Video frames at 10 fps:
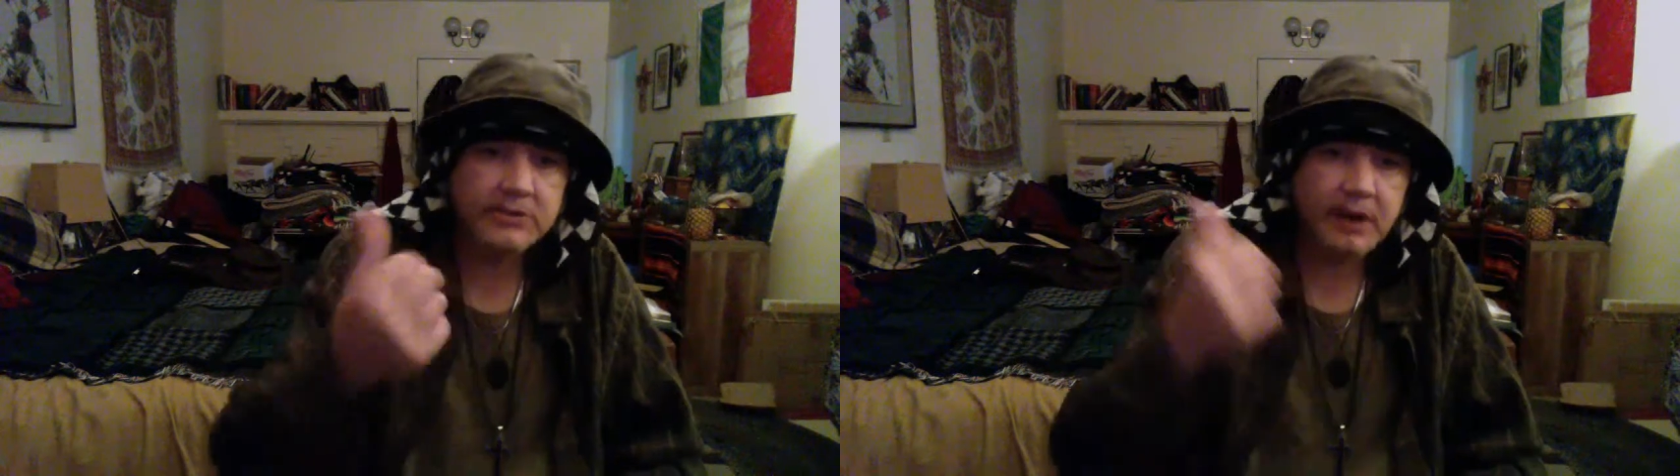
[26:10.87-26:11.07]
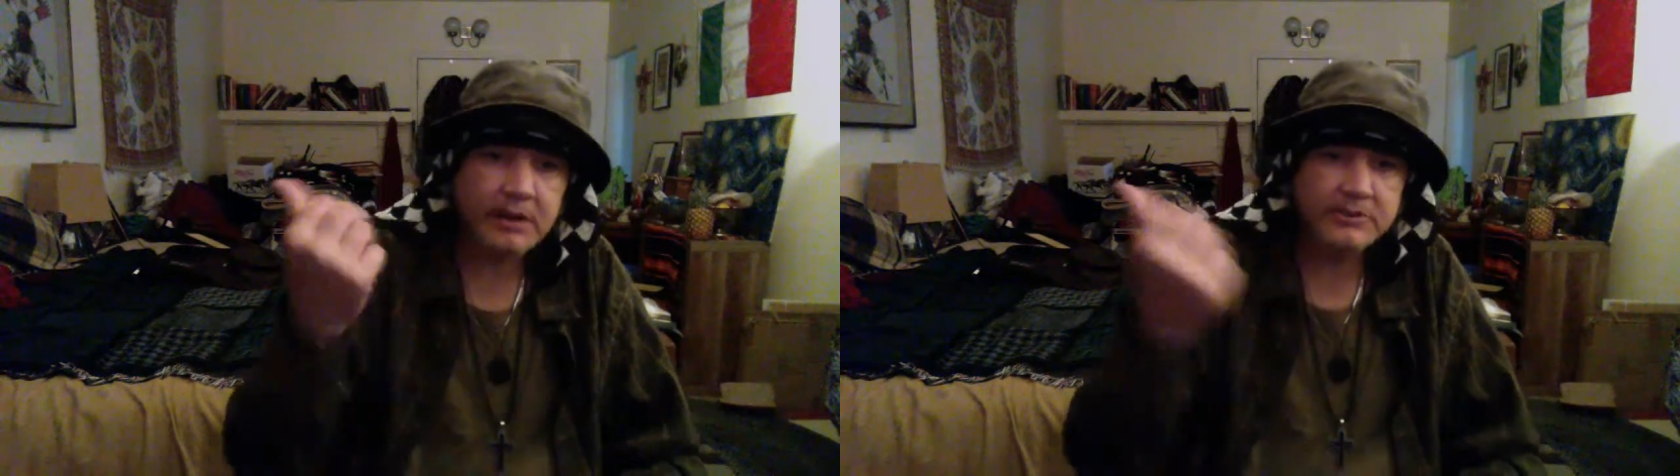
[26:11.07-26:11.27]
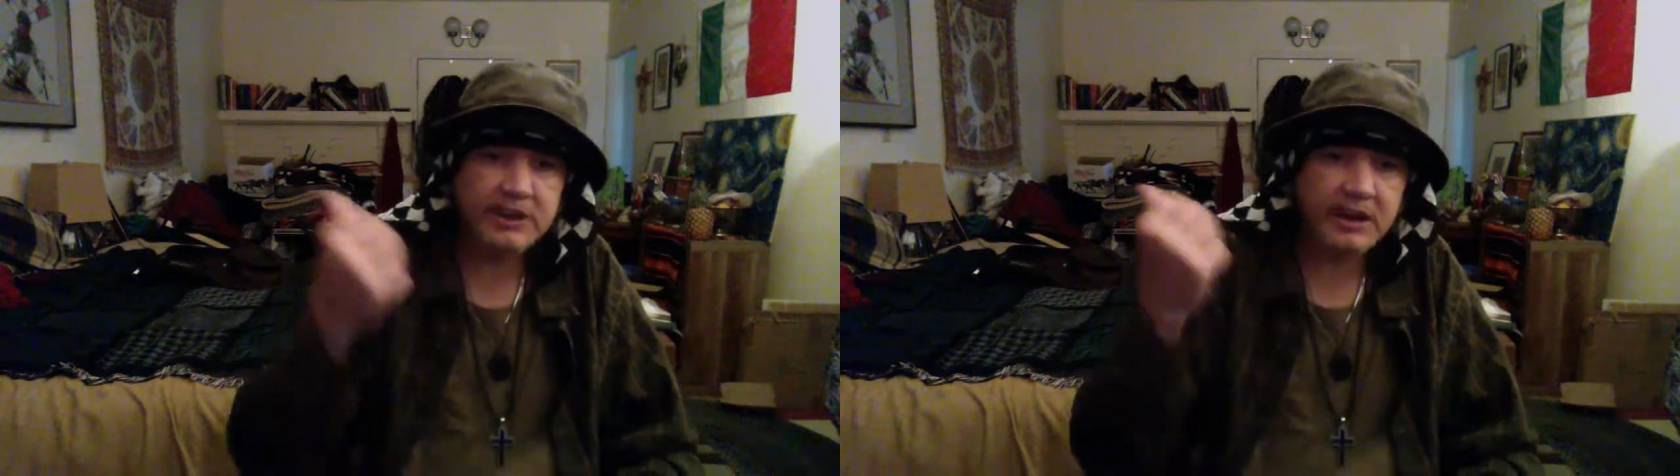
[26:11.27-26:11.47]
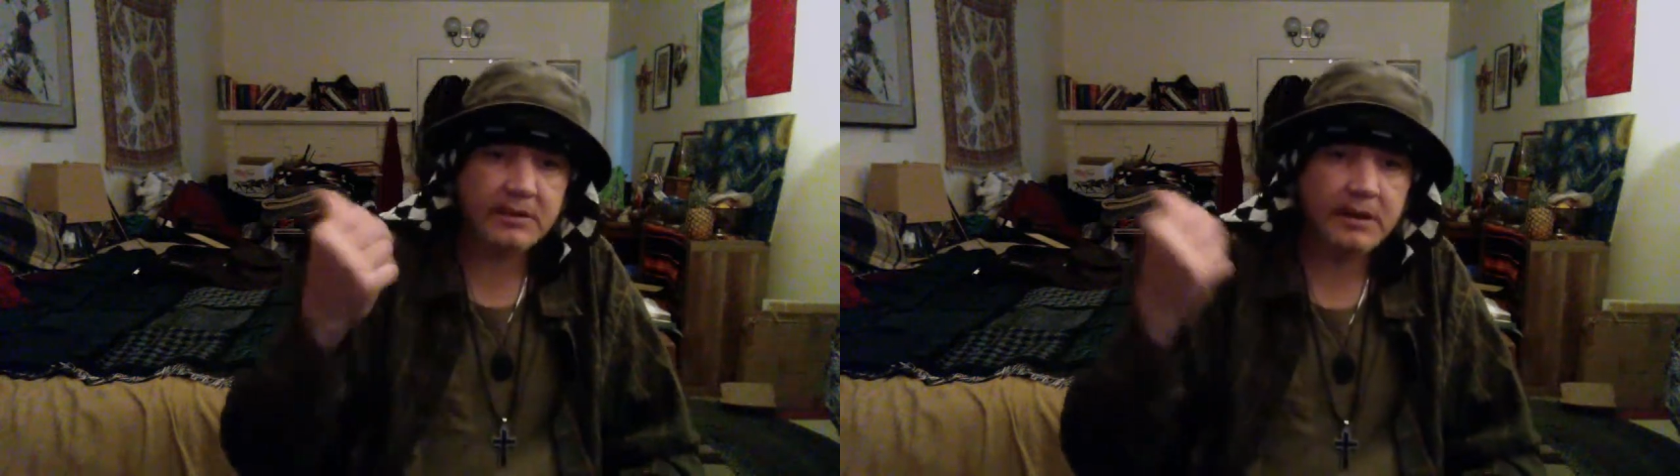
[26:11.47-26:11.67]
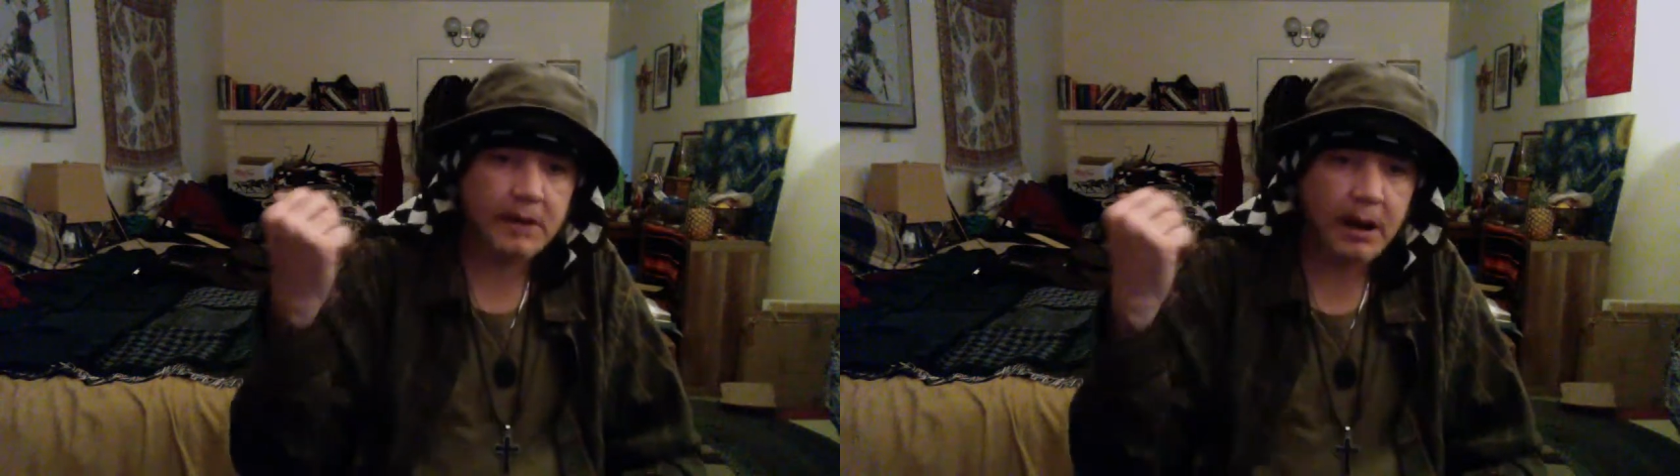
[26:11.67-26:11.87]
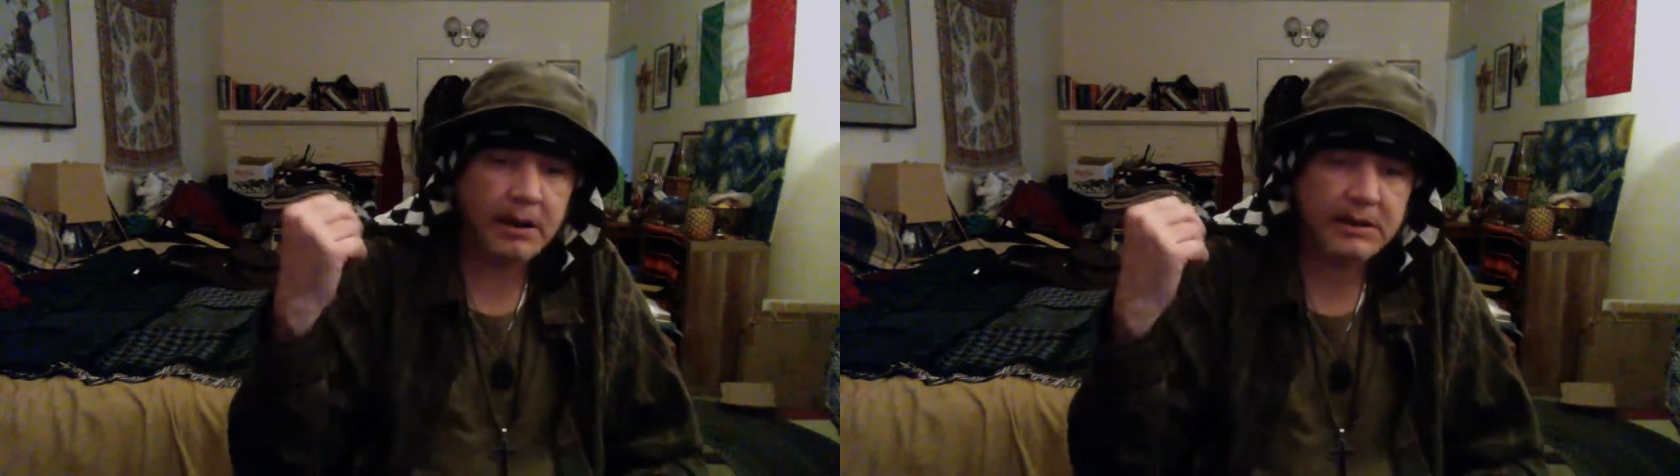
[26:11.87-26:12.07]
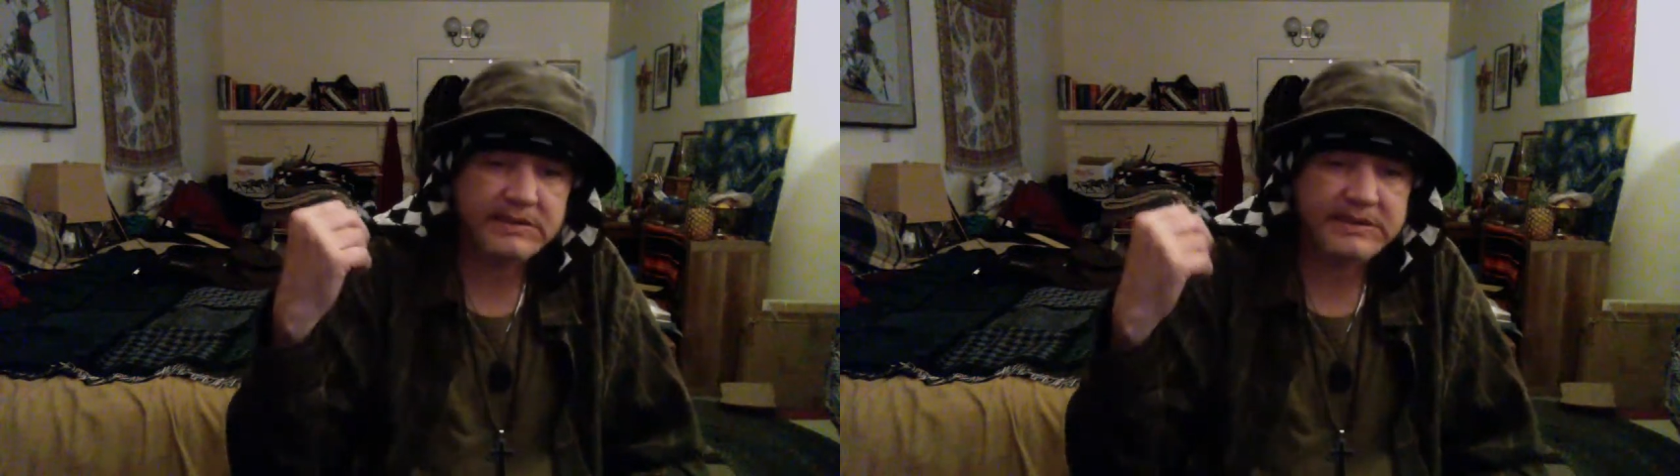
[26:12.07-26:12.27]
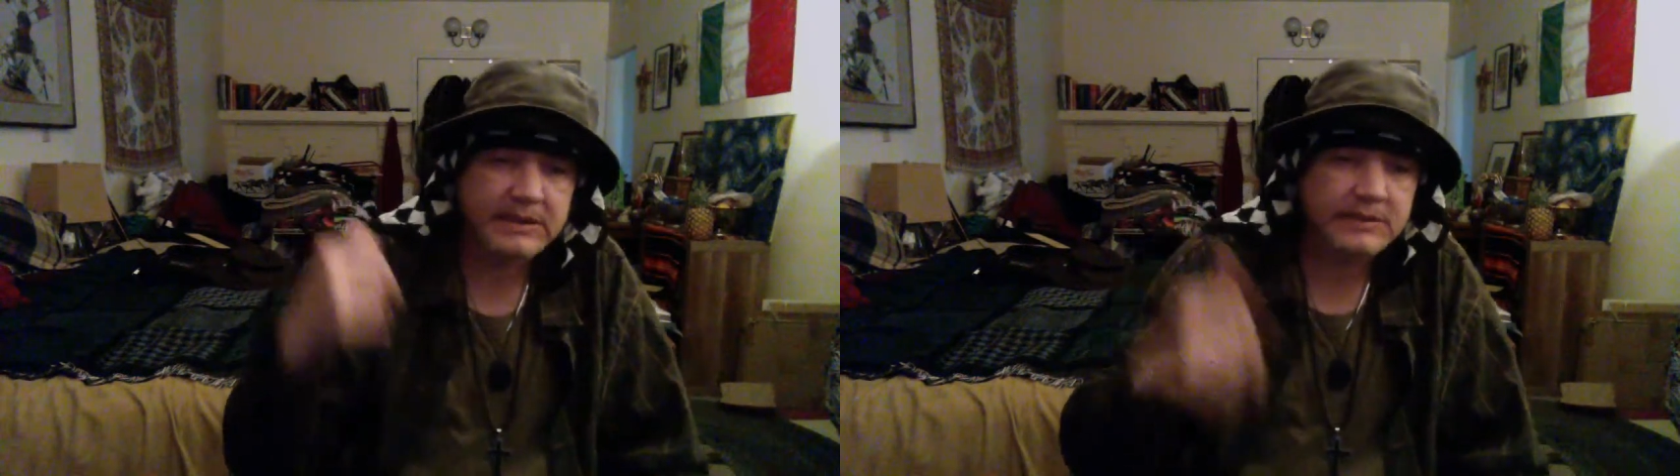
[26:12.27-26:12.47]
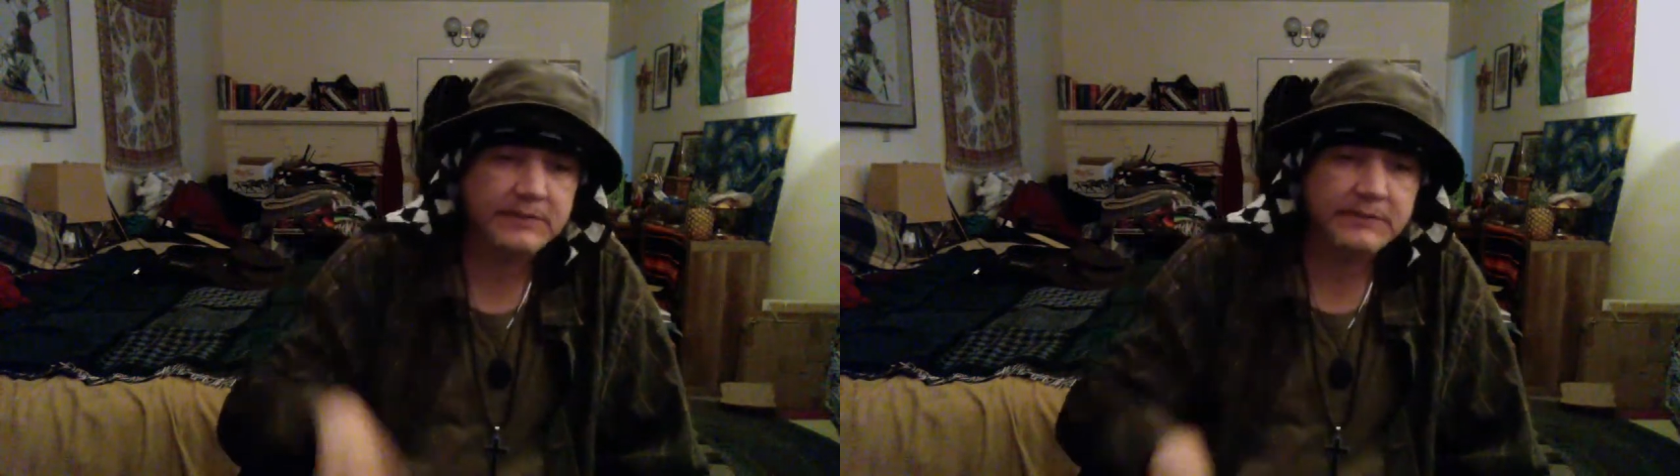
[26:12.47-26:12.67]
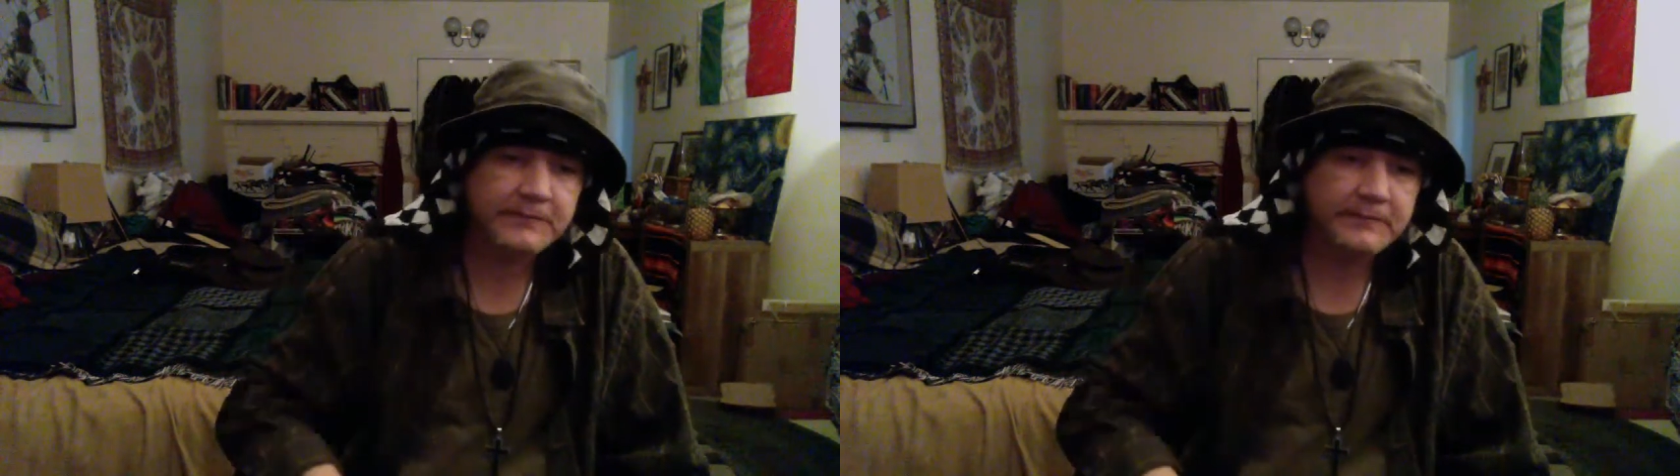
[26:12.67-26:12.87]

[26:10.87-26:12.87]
a channel on Odyssey because